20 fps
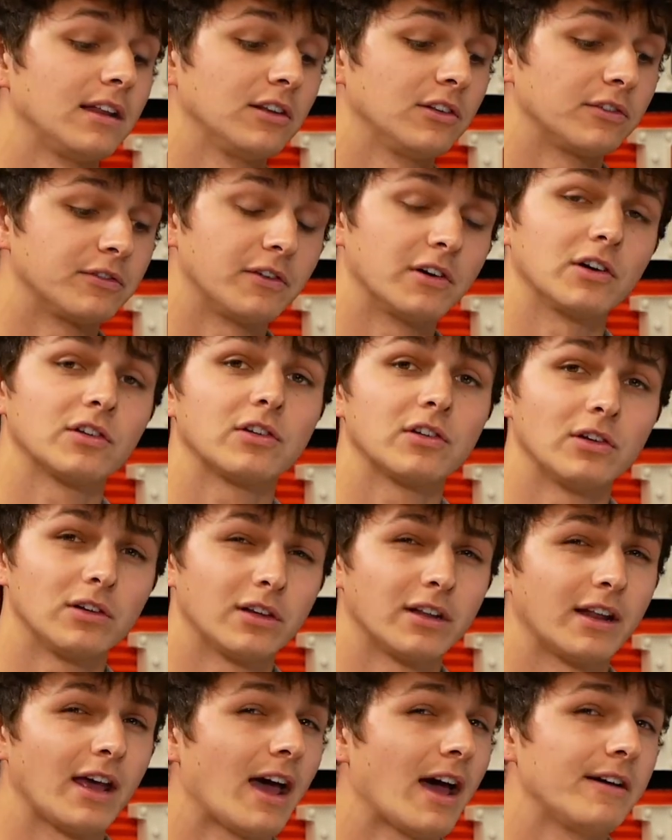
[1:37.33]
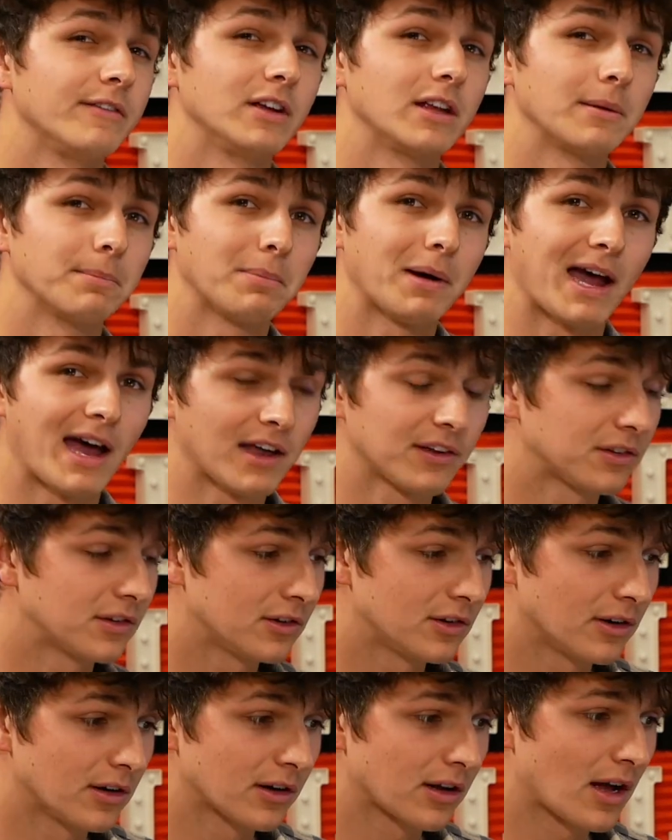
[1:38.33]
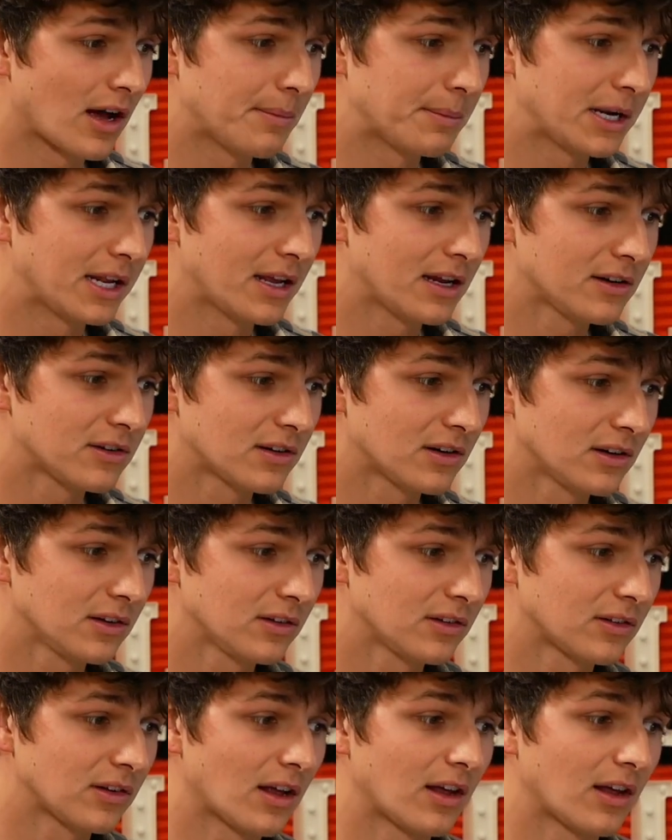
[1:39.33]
is versatile in having passenger accommodations,